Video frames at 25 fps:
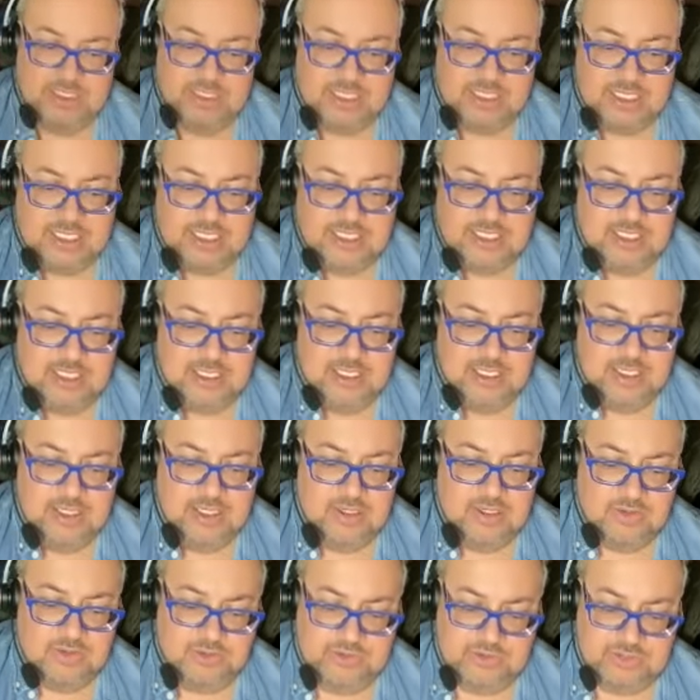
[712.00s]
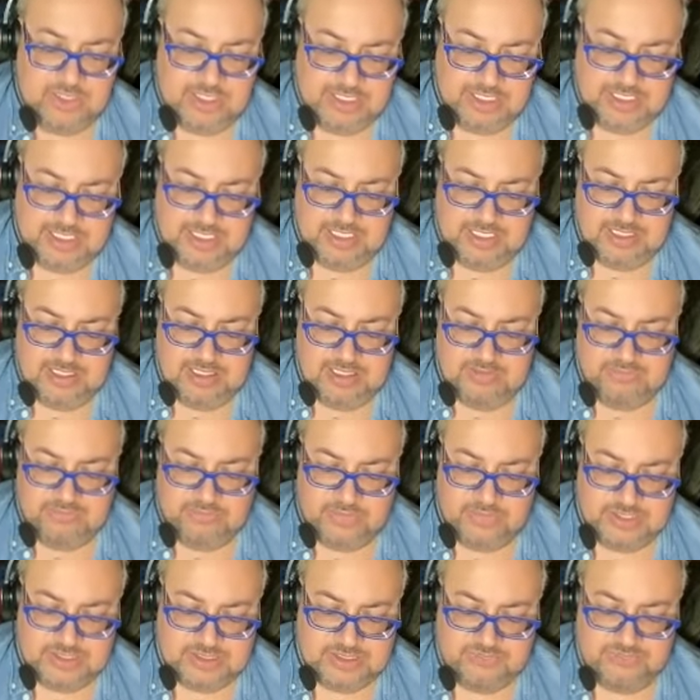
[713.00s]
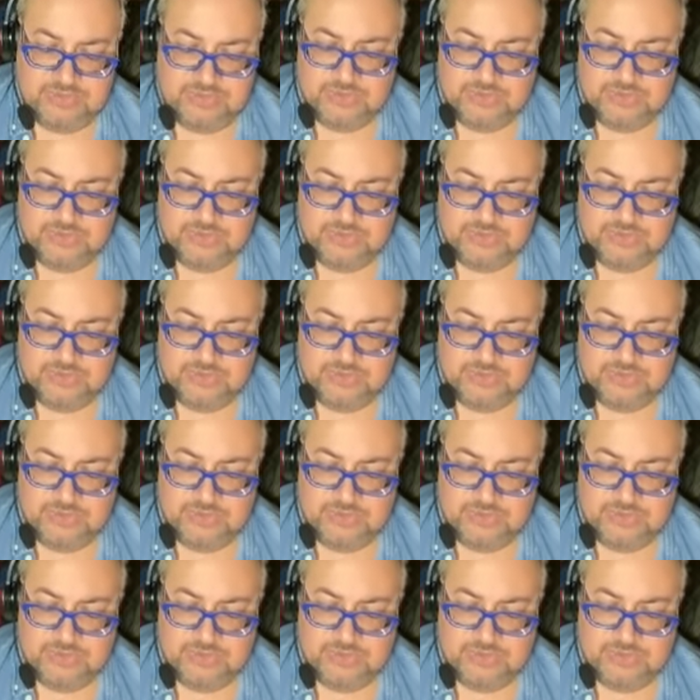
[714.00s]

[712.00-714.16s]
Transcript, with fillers: well at night or you're not getting enough rest.